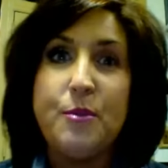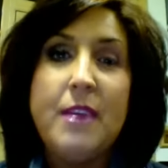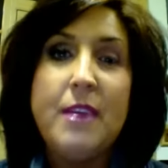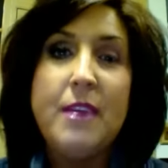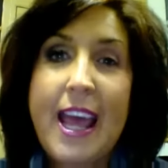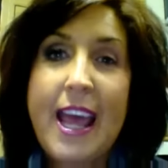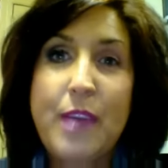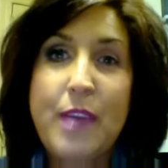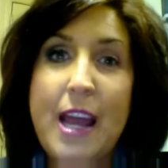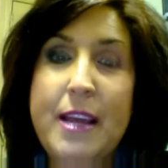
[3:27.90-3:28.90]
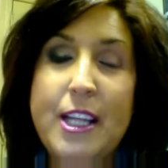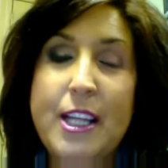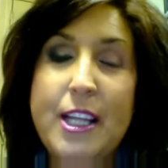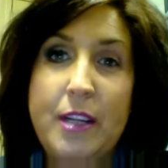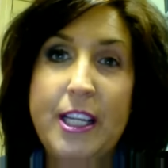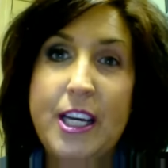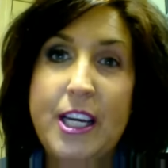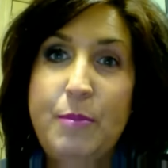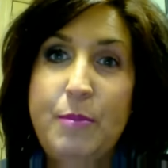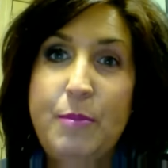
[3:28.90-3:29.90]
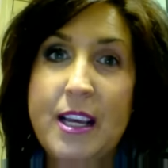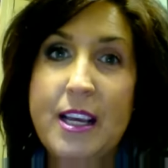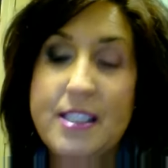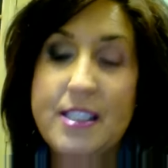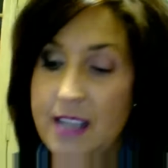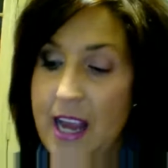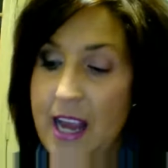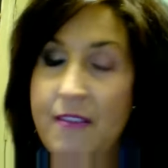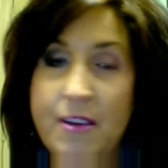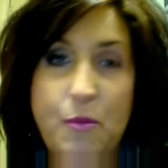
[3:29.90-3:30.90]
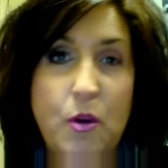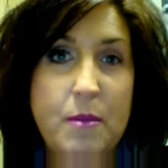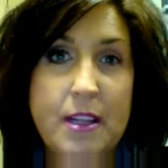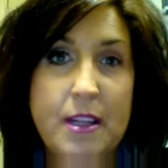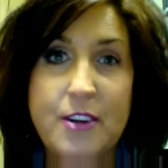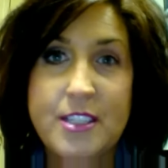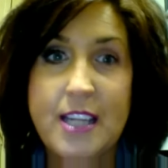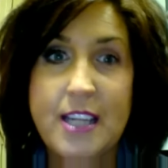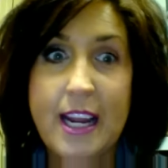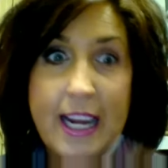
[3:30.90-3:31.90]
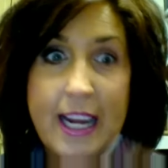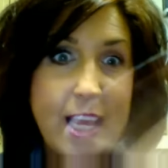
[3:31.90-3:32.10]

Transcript: And we gotta make it look really good because I have an appointment later tonight and I can't go